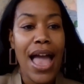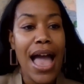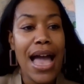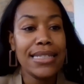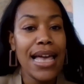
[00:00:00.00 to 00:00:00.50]

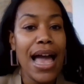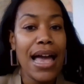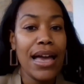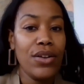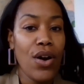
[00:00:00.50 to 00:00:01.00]
has
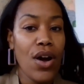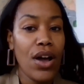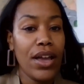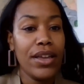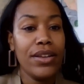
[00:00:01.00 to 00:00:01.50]
had
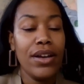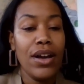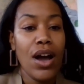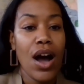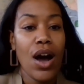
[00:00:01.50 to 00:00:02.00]
on
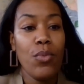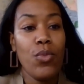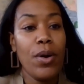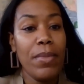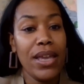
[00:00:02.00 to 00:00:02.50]

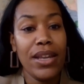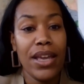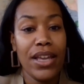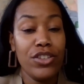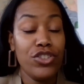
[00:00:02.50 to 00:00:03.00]
women
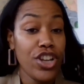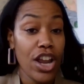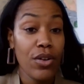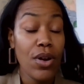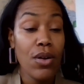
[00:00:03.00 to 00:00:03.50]
in
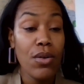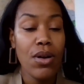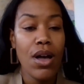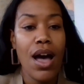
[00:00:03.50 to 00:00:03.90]
general,